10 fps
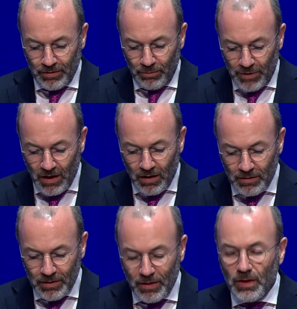We
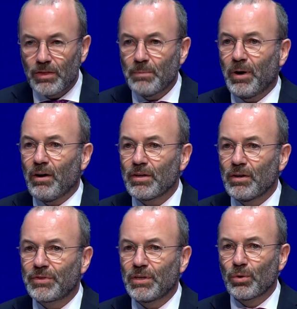are the party
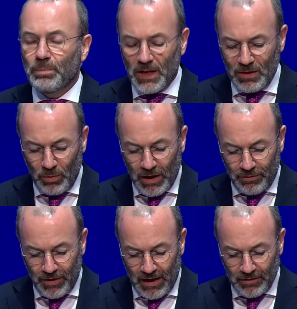of the European way
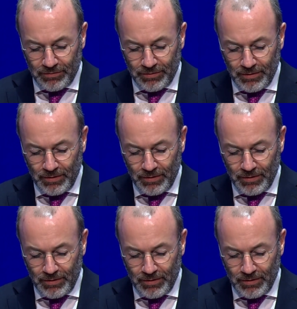of life.